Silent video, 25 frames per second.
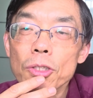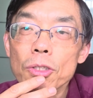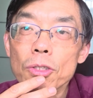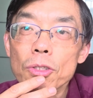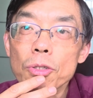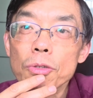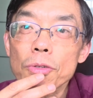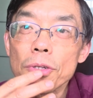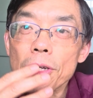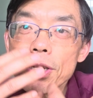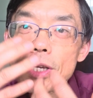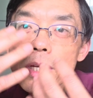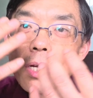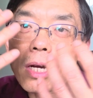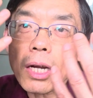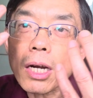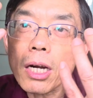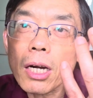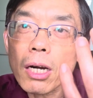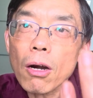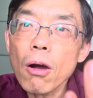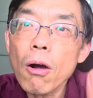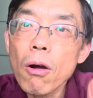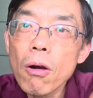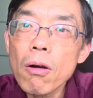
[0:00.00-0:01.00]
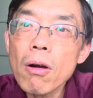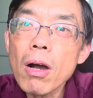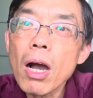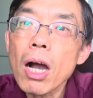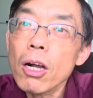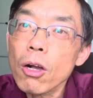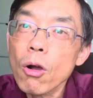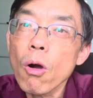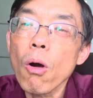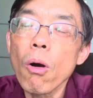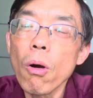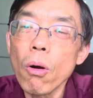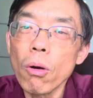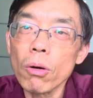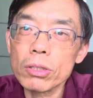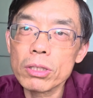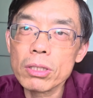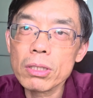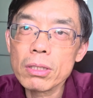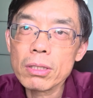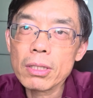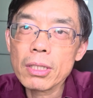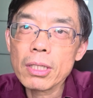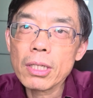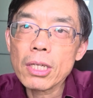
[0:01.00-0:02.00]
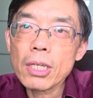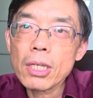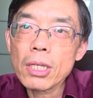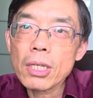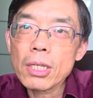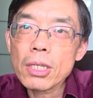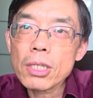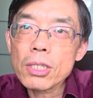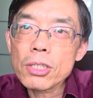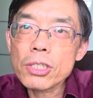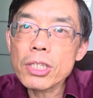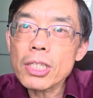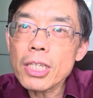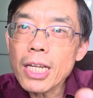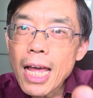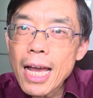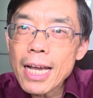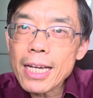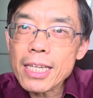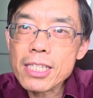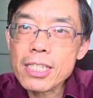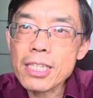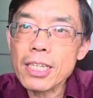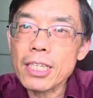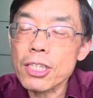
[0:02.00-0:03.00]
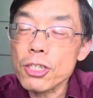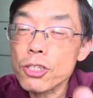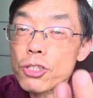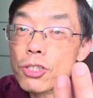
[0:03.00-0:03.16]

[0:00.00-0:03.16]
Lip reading: To her own accord. She likes it.